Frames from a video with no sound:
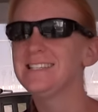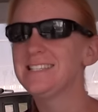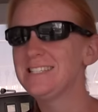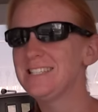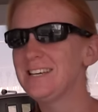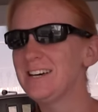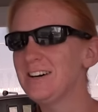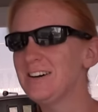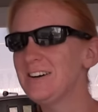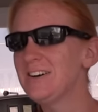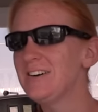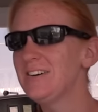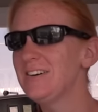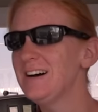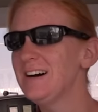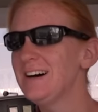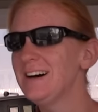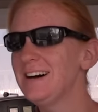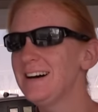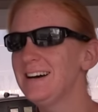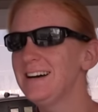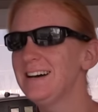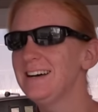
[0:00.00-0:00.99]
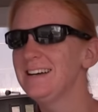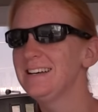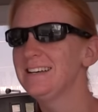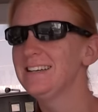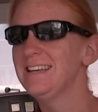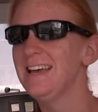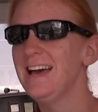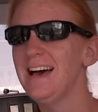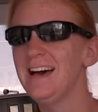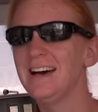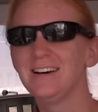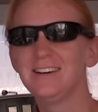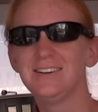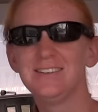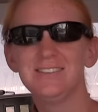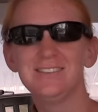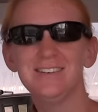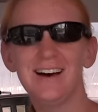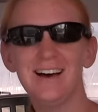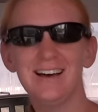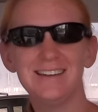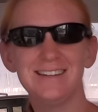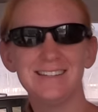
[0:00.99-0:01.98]
So uh, yeah,
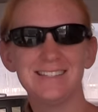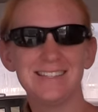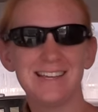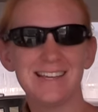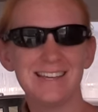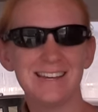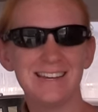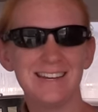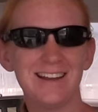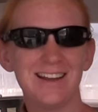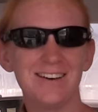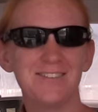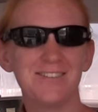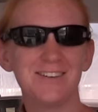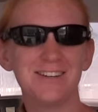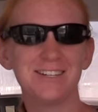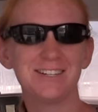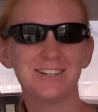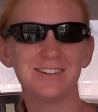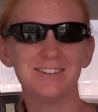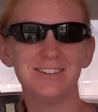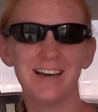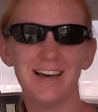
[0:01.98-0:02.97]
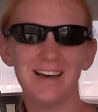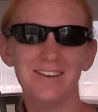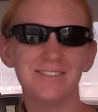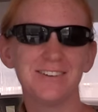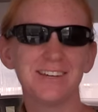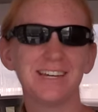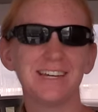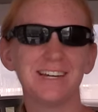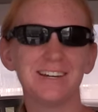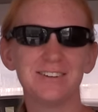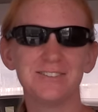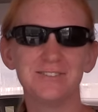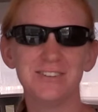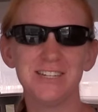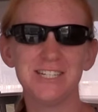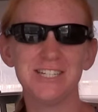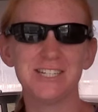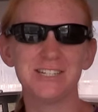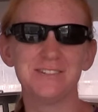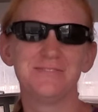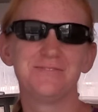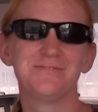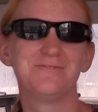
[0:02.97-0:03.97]
I decided I wanted to go diving here in
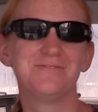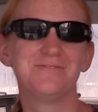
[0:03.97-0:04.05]
Fiji.